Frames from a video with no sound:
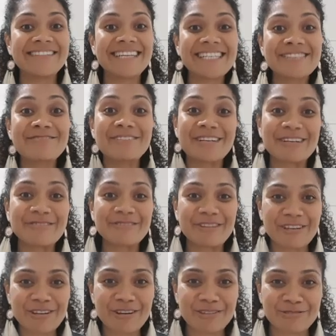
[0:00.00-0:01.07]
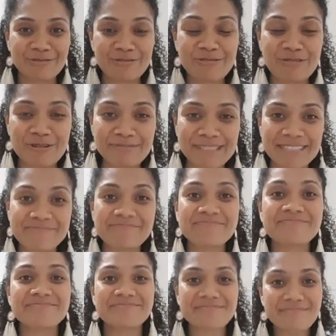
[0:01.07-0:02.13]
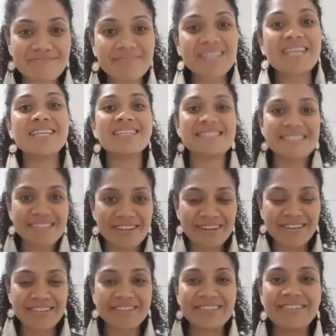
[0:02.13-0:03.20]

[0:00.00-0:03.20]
That's what I've gotten from it. So